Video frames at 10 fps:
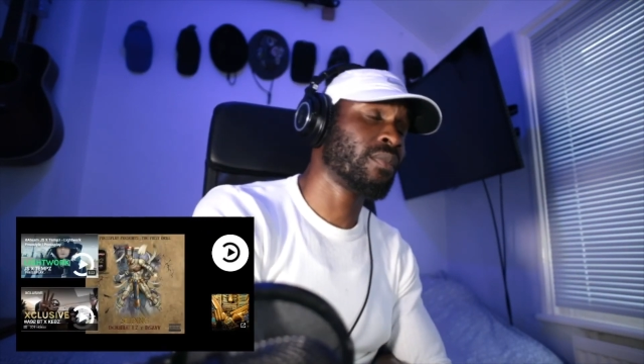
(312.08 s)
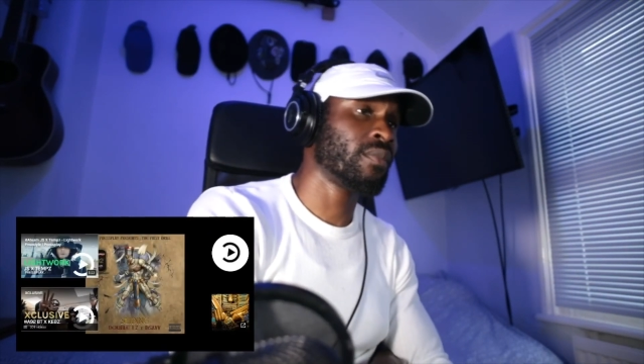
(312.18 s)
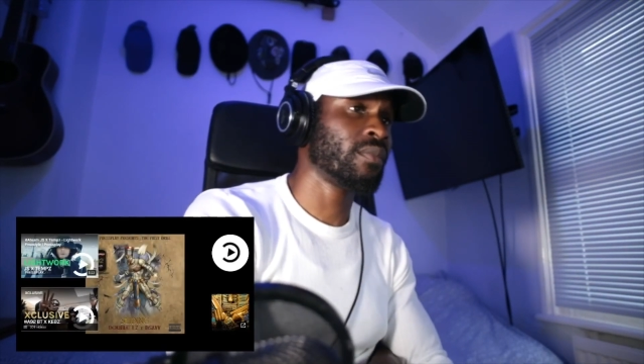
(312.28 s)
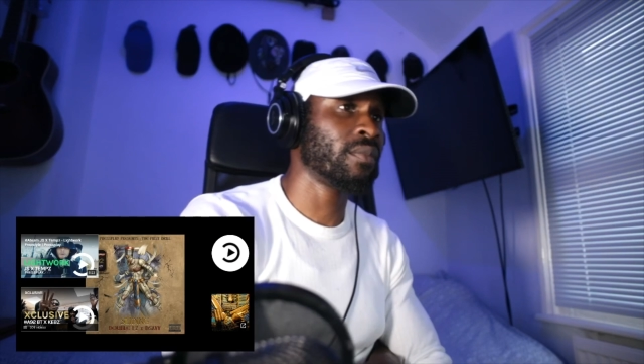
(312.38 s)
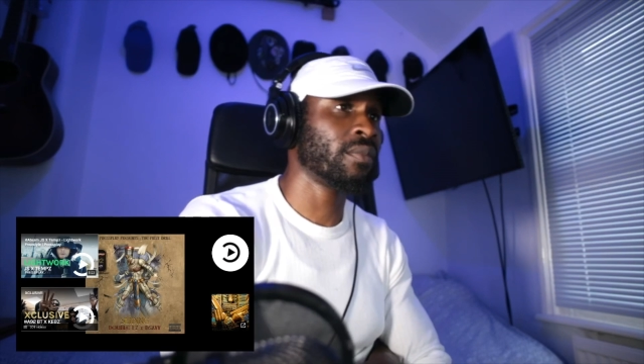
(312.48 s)

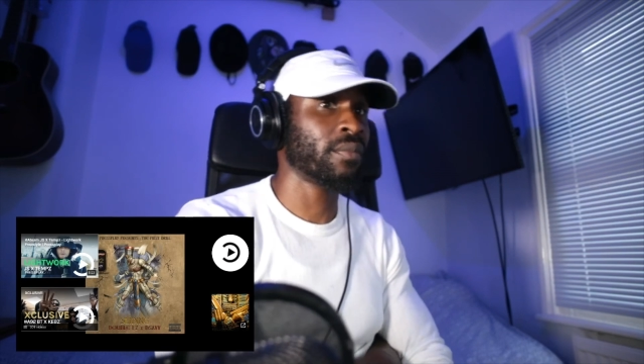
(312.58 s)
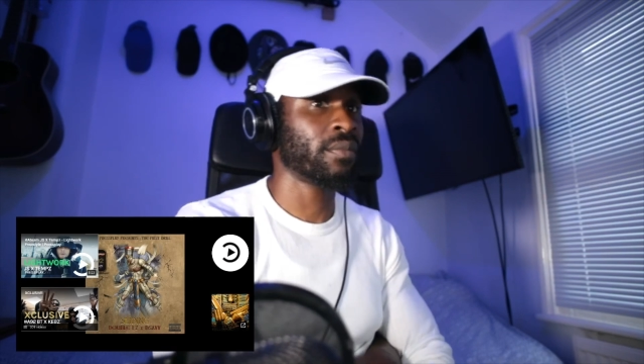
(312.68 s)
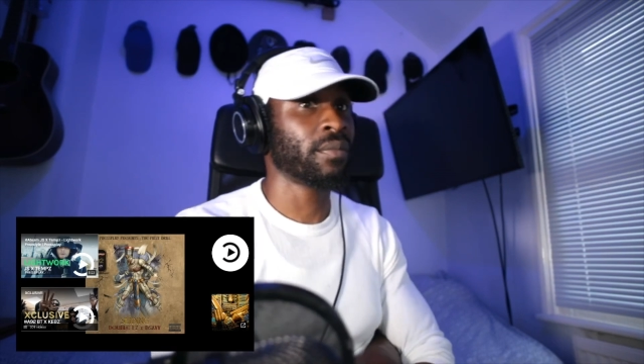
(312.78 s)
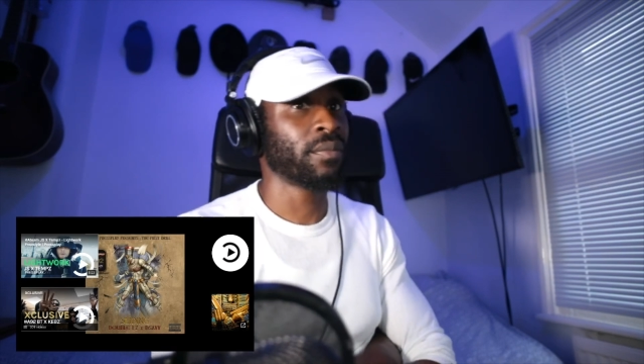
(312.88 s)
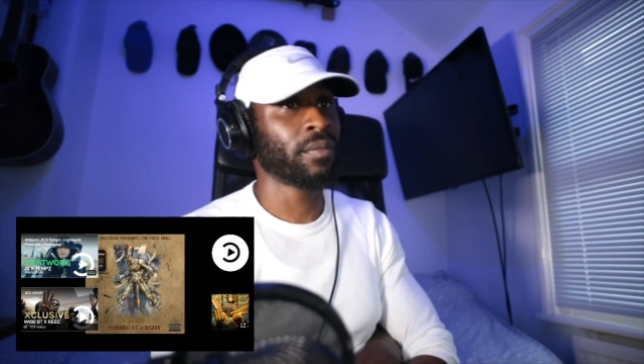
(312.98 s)
Mm.
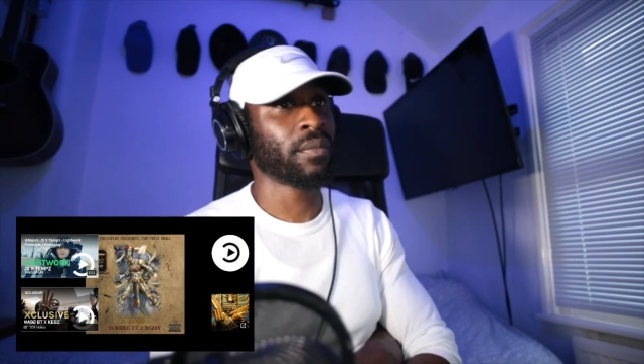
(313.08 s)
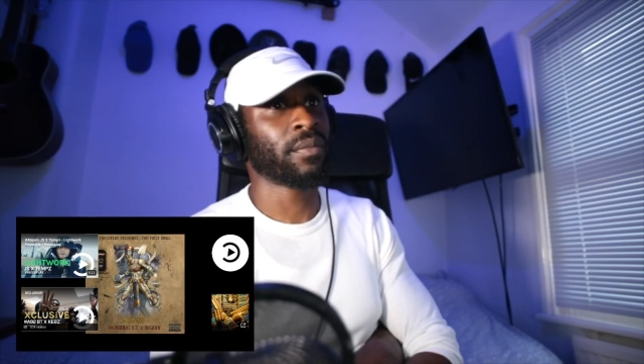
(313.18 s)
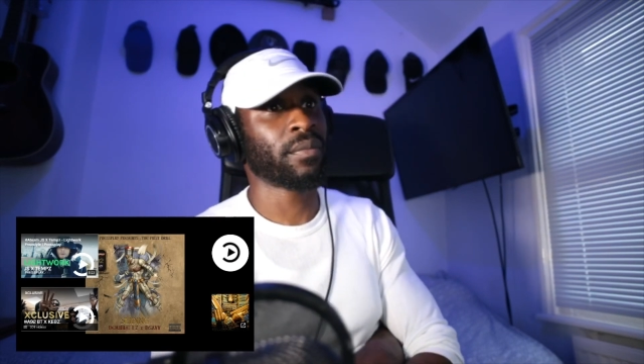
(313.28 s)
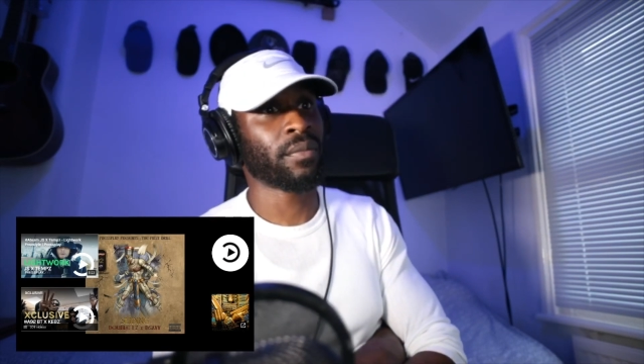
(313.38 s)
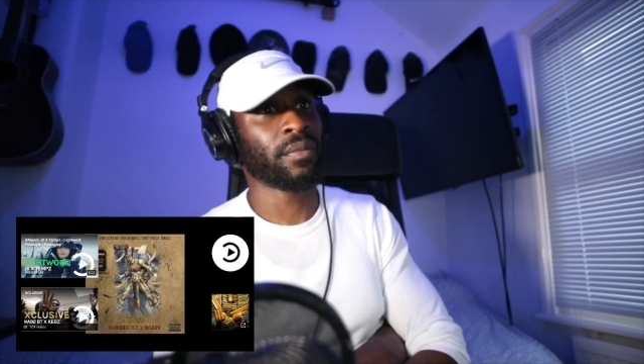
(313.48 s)

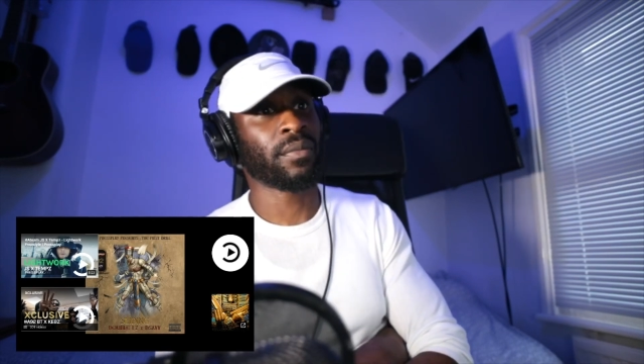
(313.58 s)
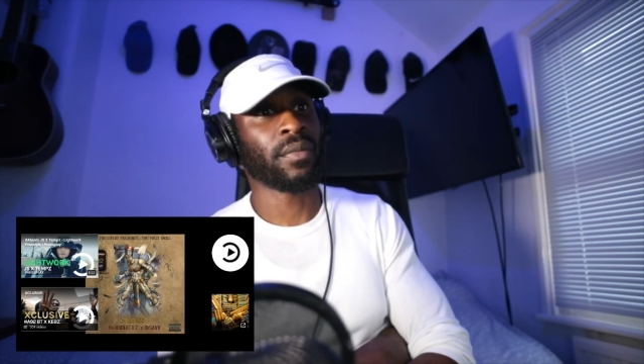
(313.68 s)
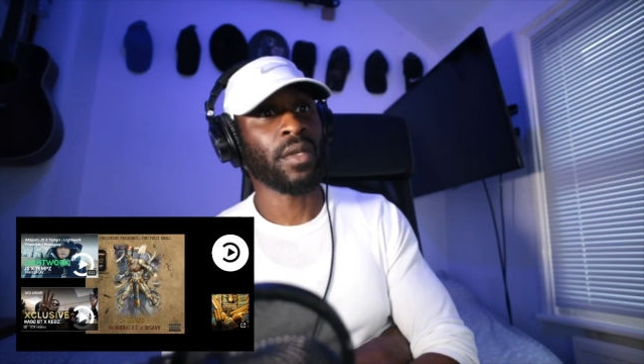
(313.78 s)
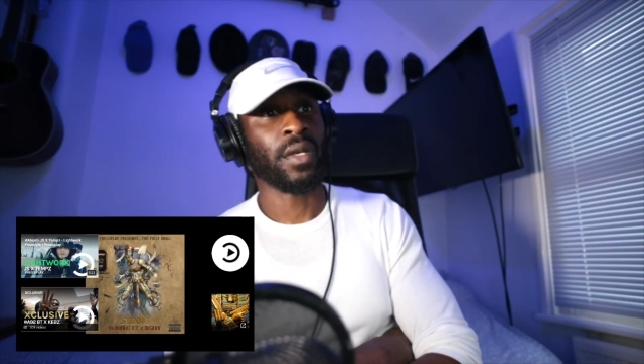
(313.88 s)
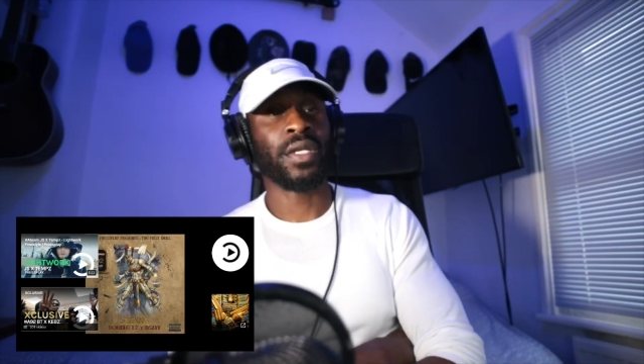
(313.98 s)

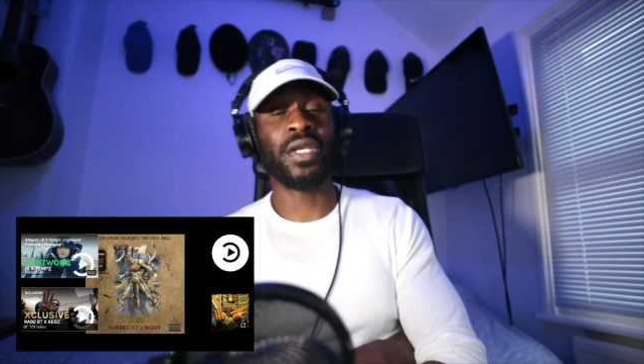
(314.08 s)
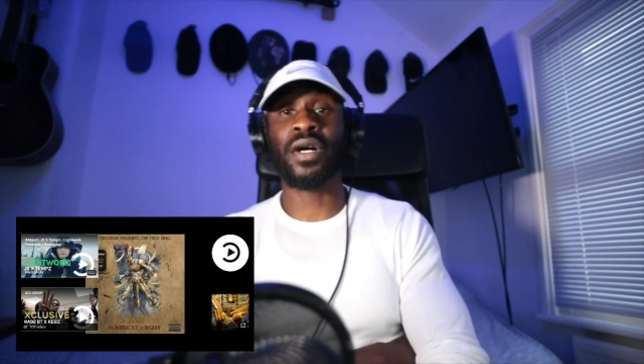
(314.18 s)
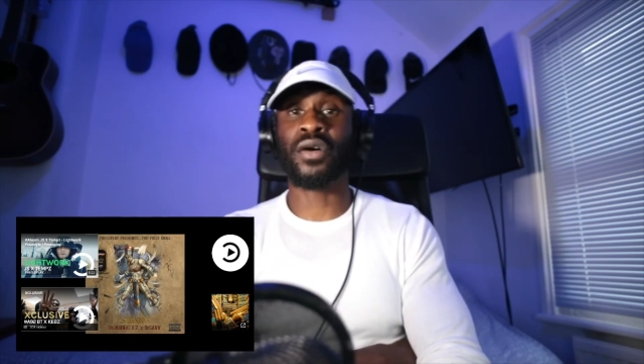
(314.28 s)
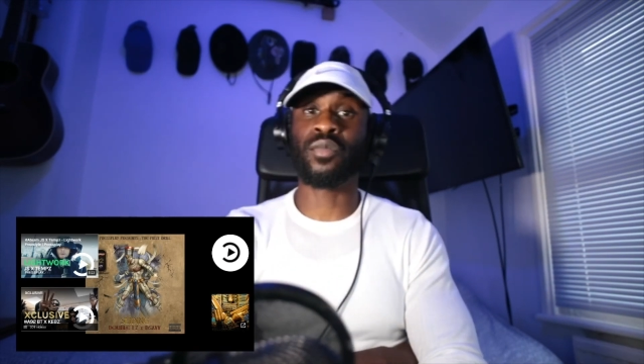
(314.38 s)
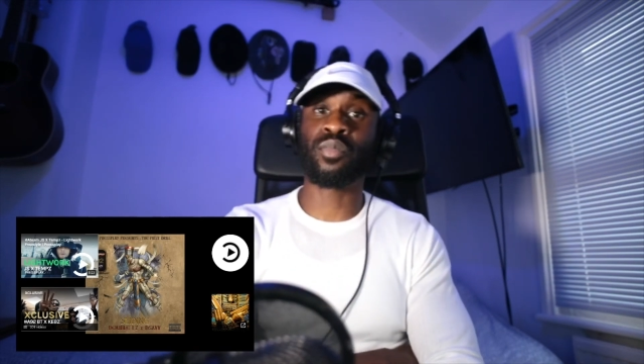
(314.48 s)

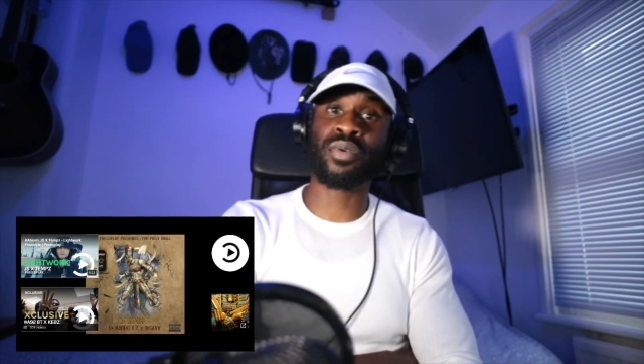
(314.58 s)
Yo,